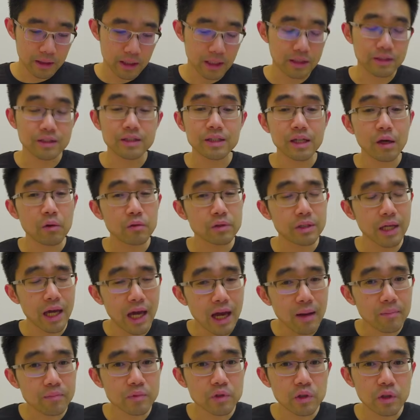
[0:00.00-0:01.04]
it sounds
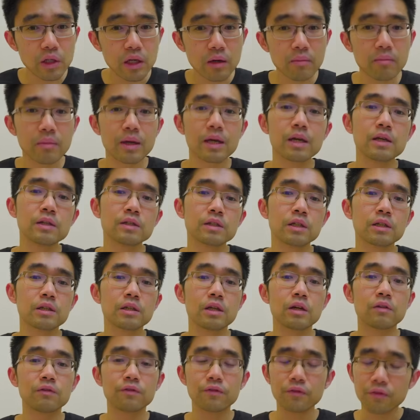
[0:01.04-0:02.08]
absolutely
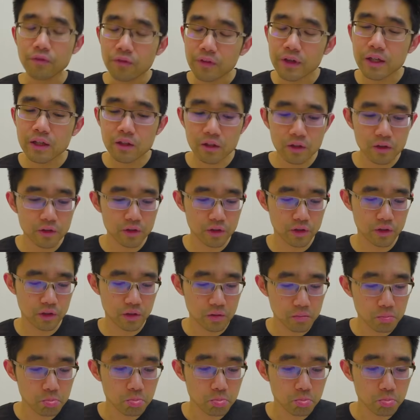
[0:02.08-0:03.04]
amazing. It feels,